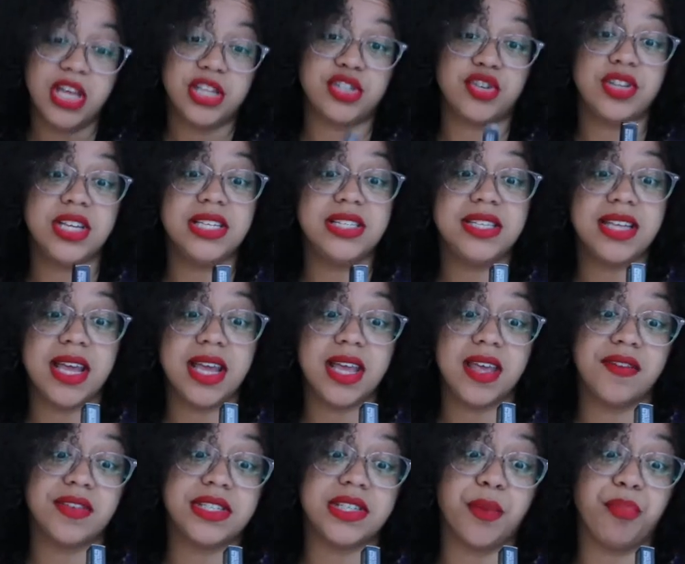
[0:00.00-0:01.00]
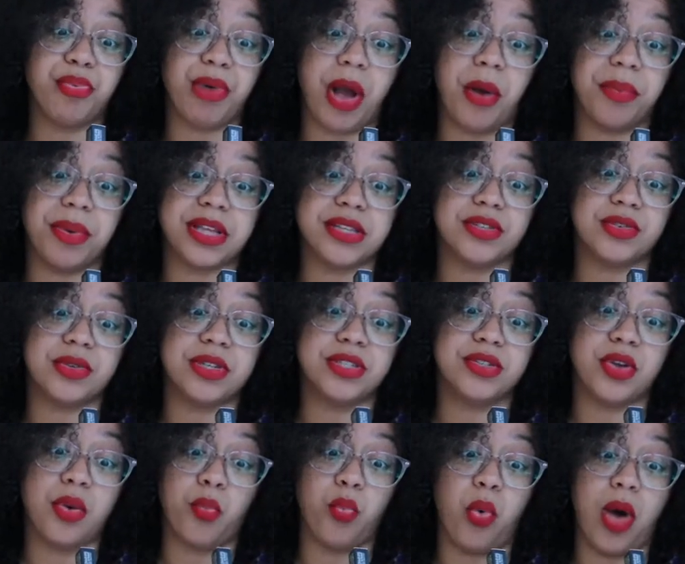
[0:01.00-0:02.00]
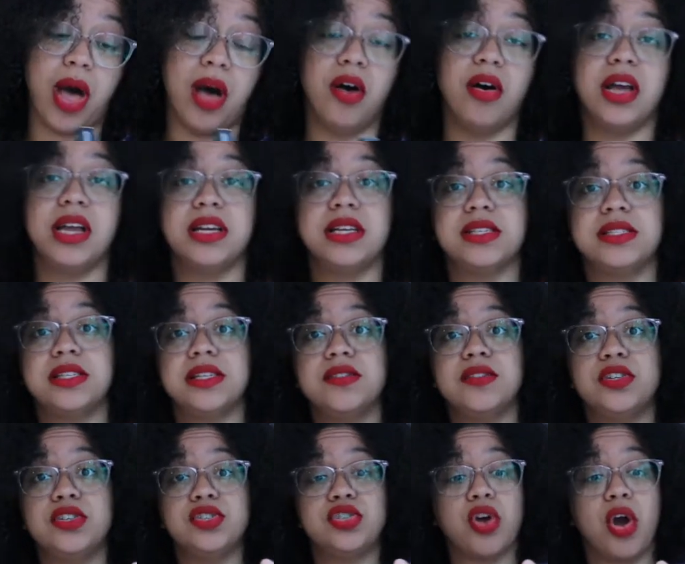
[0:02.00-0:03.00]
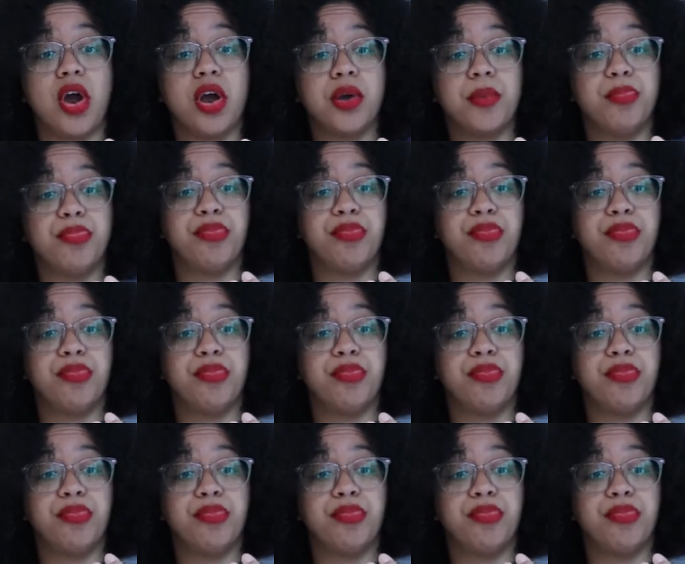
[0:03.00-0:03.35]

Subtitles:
So they did give us a brow pencil as well. It is in the dark